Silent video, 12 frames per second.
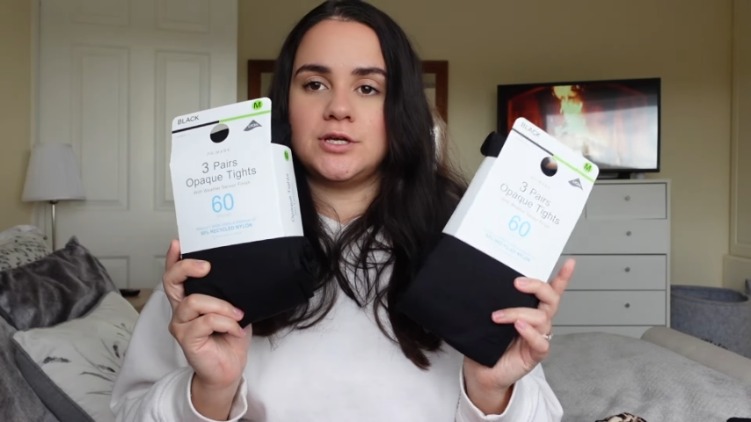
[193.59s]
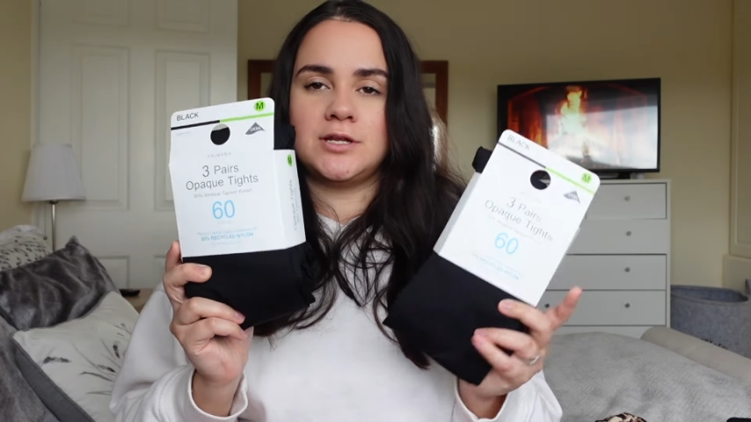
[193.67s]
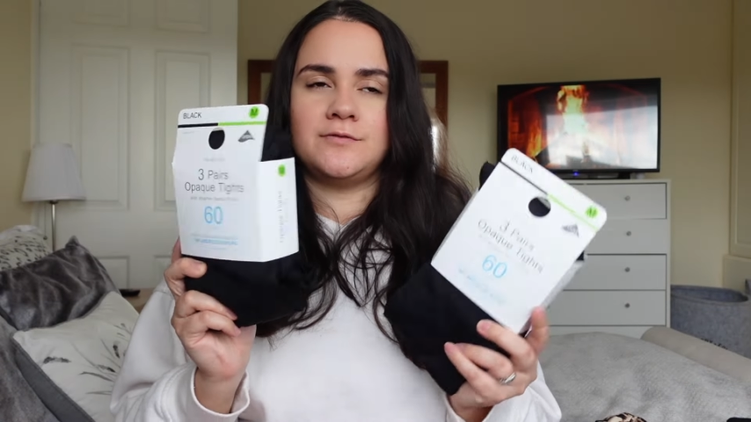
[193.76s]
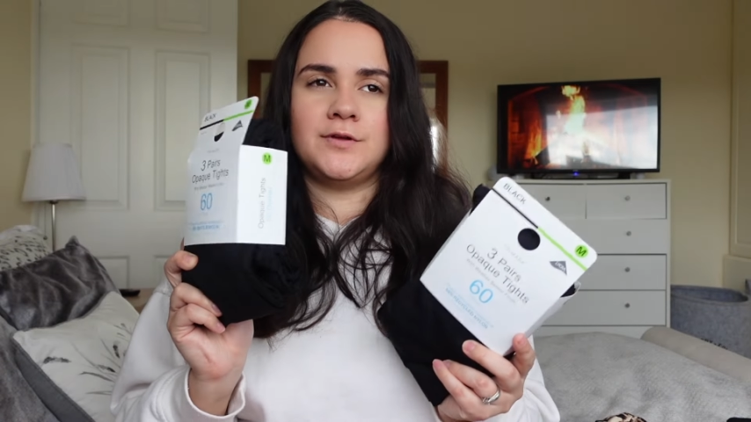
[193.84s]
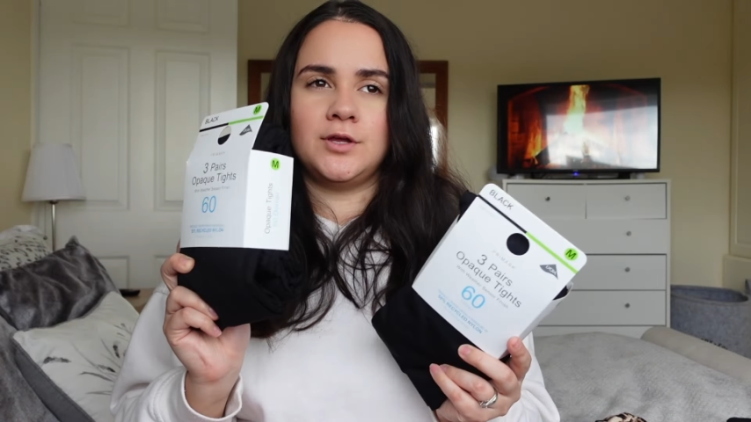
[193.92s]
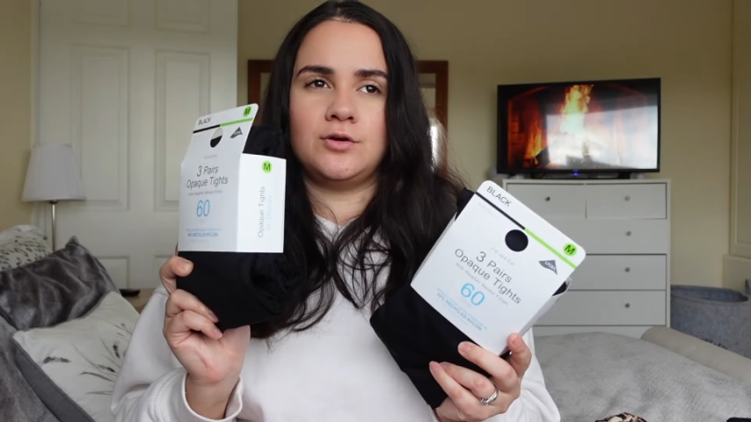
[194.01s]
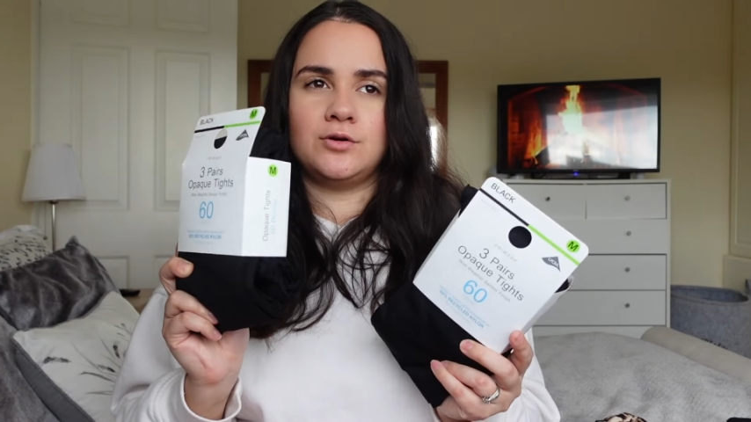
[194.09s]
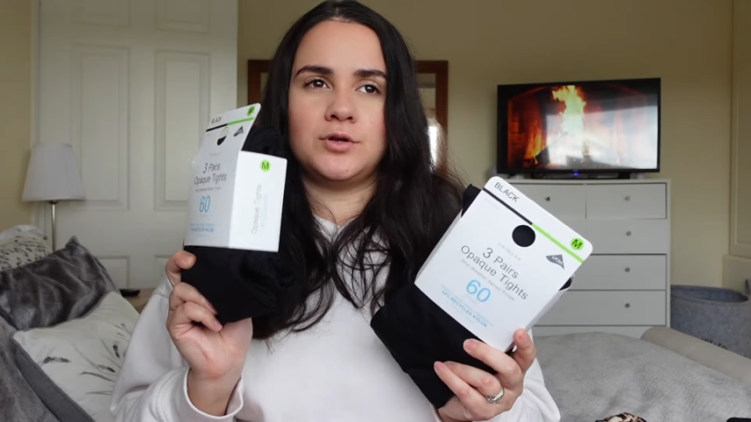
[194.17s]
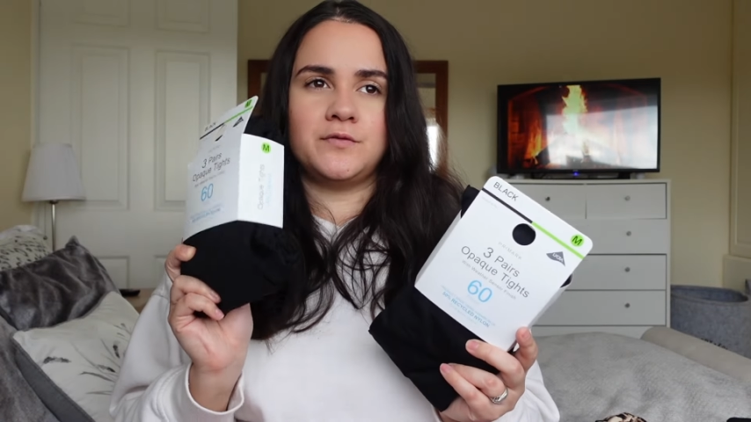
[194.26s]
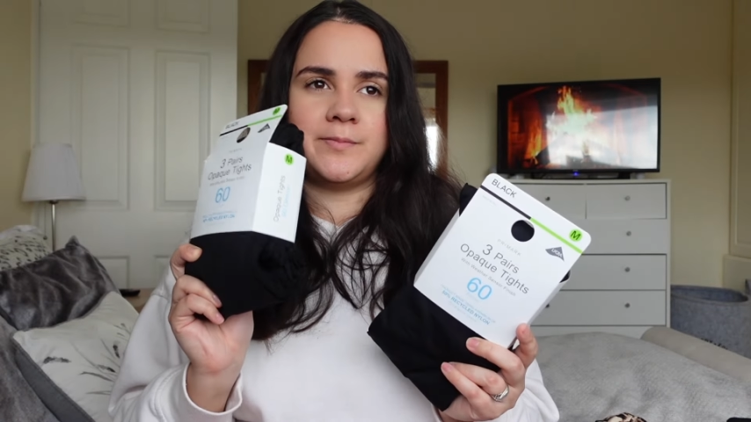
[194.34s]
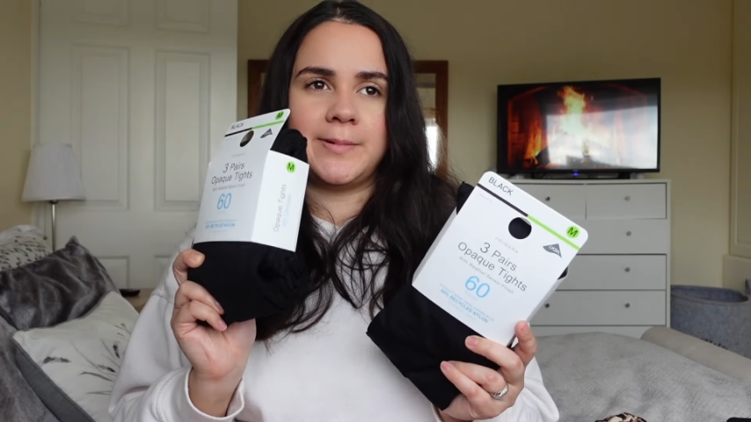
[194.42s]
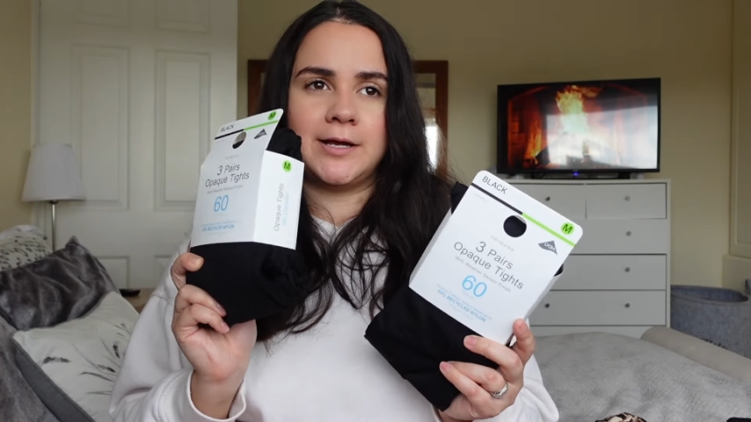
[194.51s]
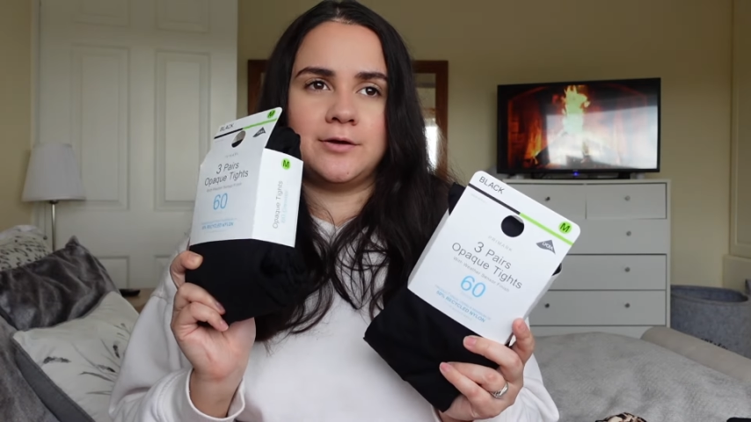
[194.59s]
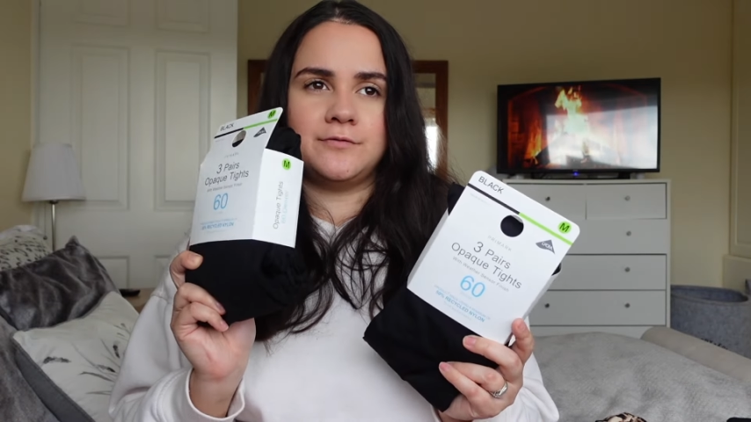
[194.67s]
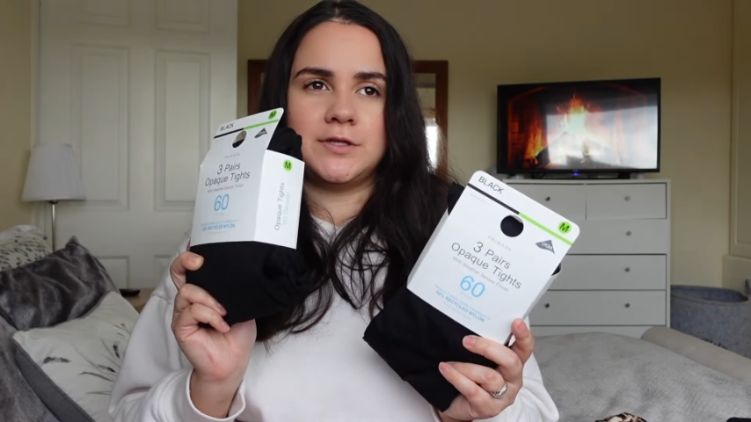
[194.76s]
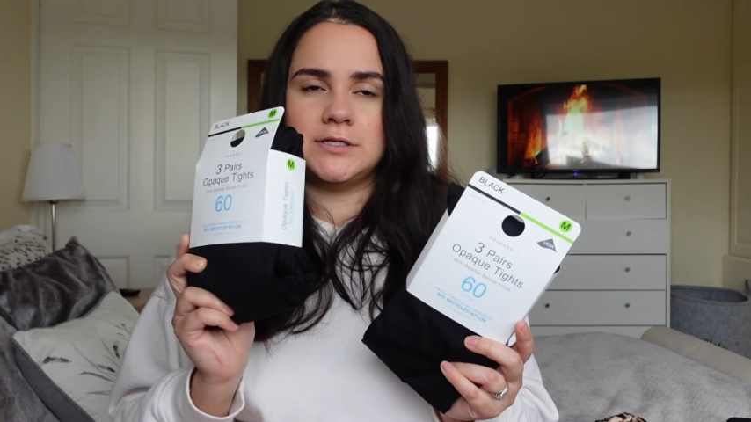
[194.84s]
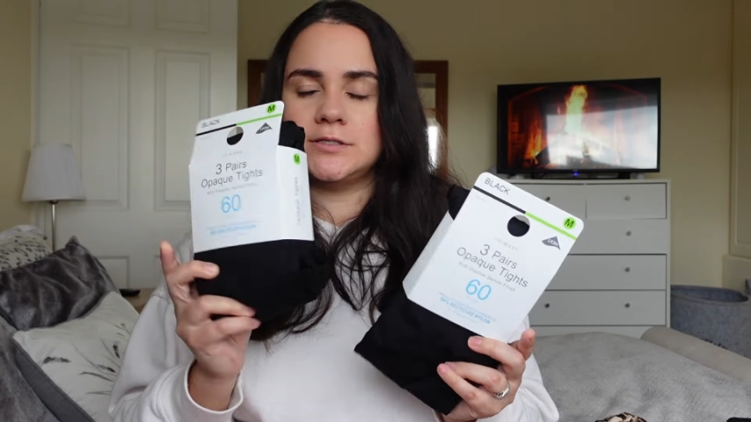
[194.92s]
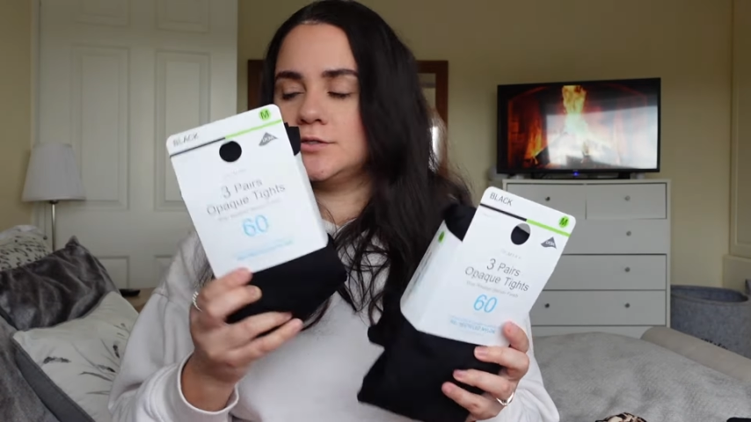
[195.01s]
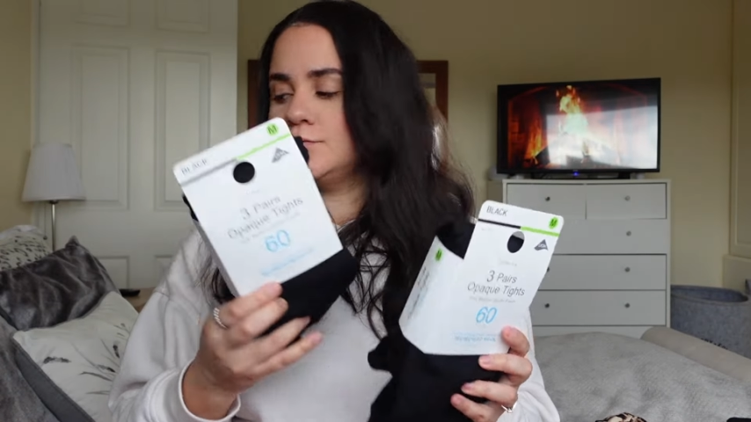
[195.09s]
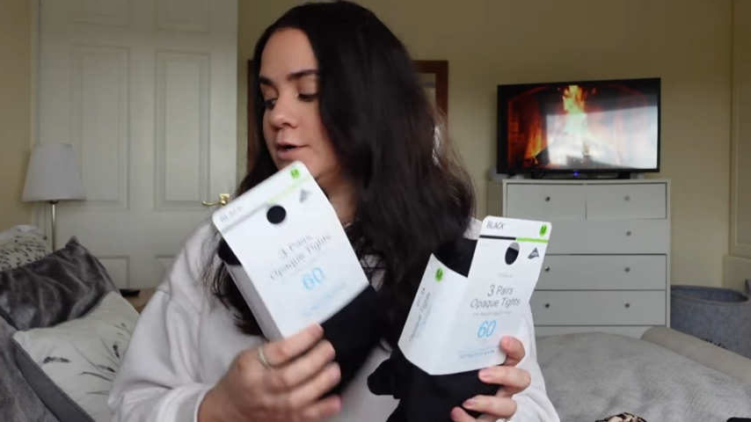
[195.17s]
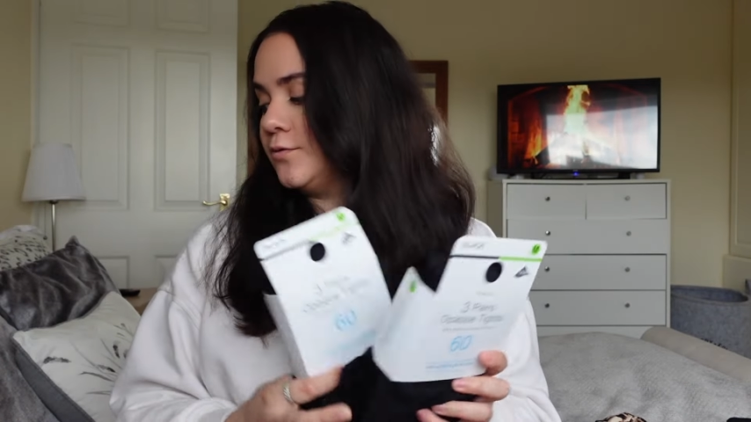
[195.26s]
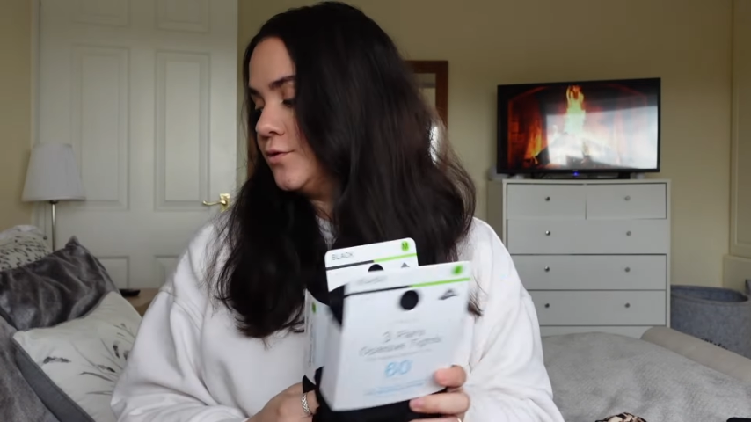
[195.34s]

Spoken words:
and I think I got another pack of these as well,